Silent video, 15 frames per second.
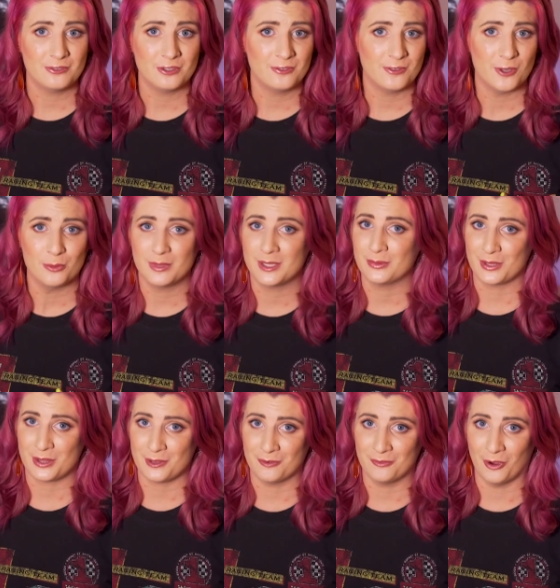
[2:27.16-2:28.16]
if you're filming
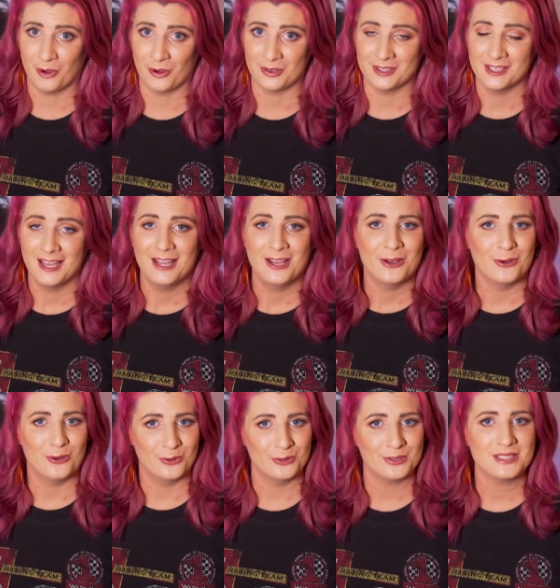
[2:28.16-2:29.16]
with your phone
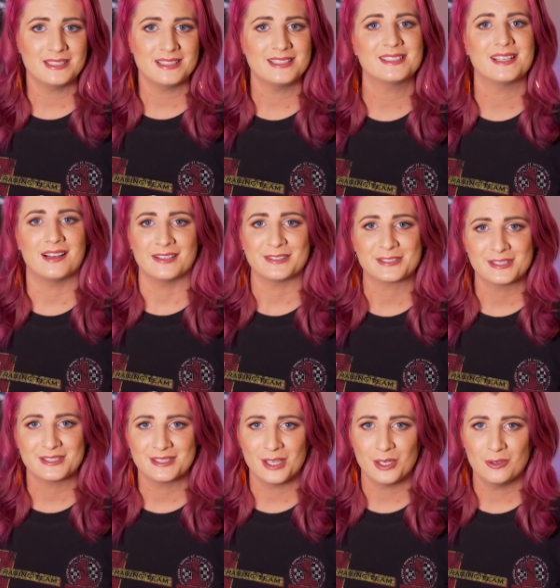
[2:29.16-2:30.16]
all you need to ask
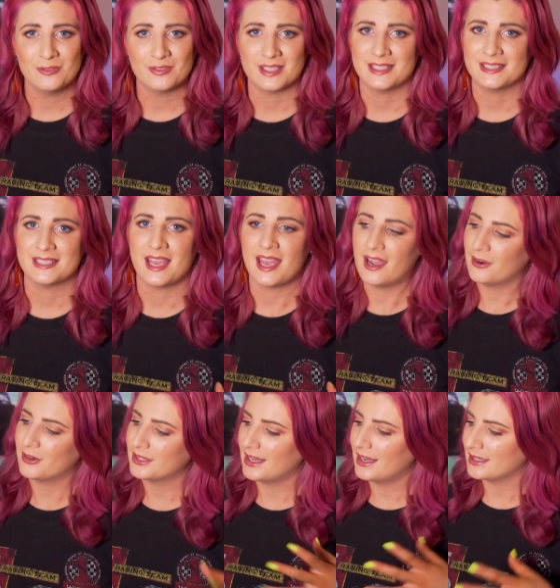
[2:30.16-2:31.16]
yourself is how
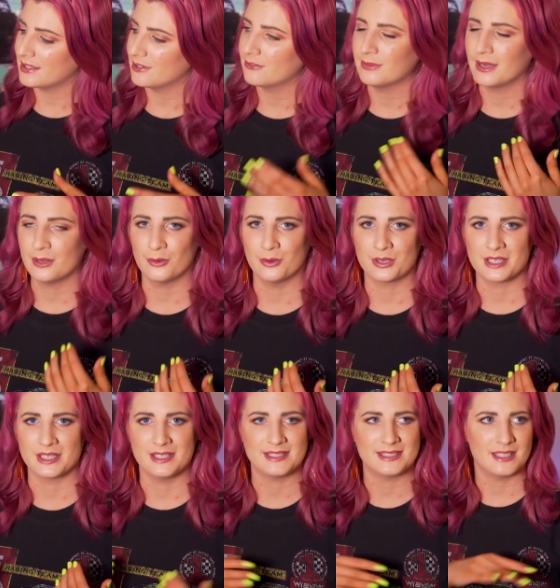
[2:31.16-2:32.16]
can I give my
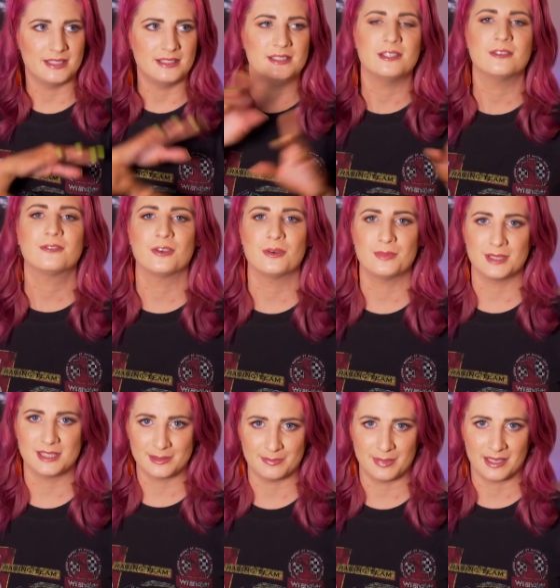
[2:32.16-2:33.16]
audience a different
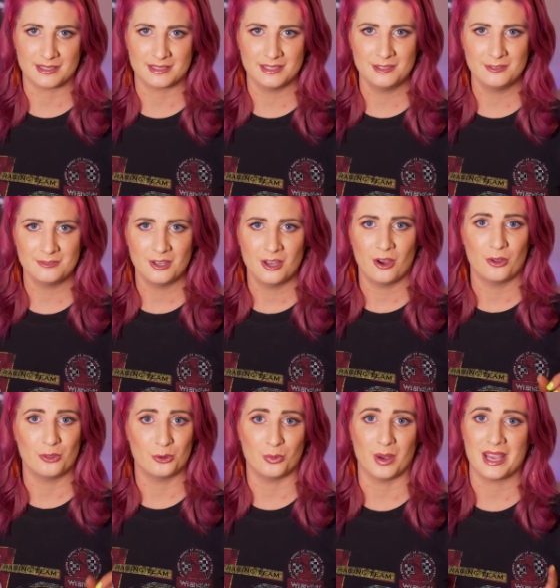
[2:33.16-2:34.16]
perspective on
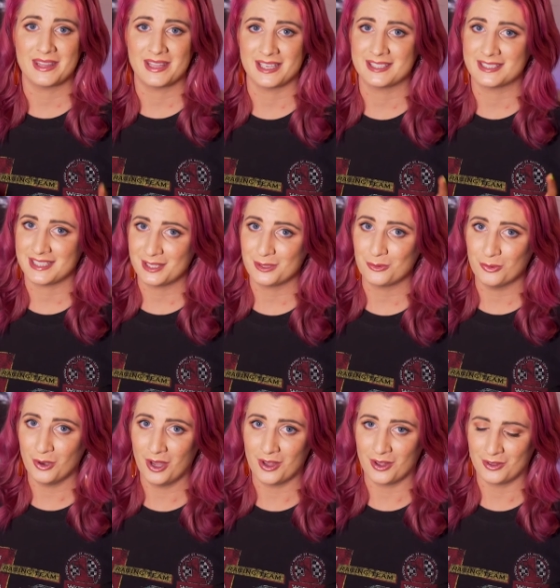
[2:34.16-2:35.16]
the way they see the
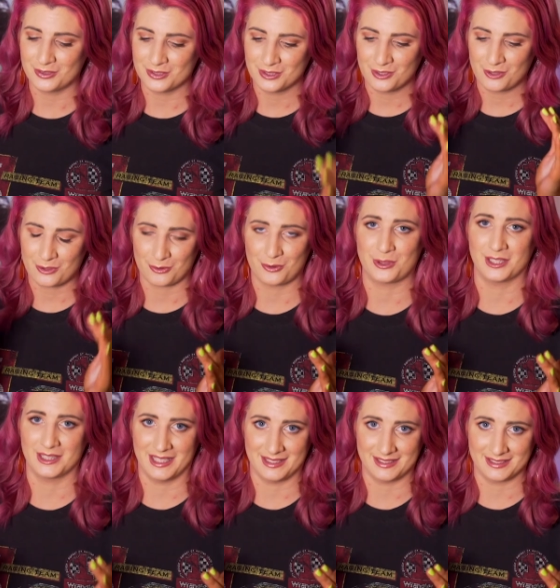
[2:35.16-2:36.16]
world through the
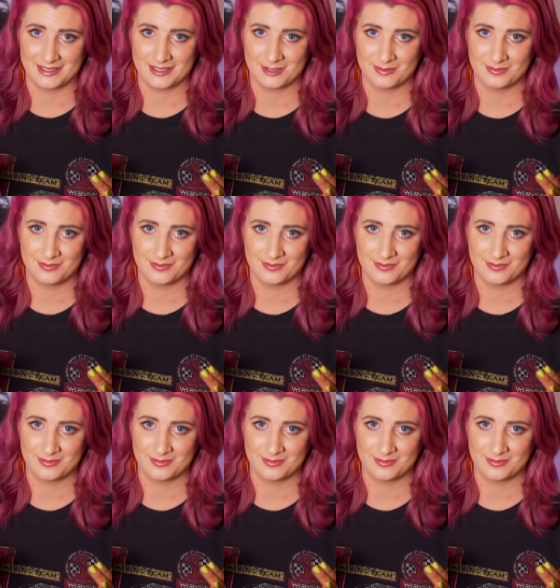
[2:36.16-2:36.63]
lens?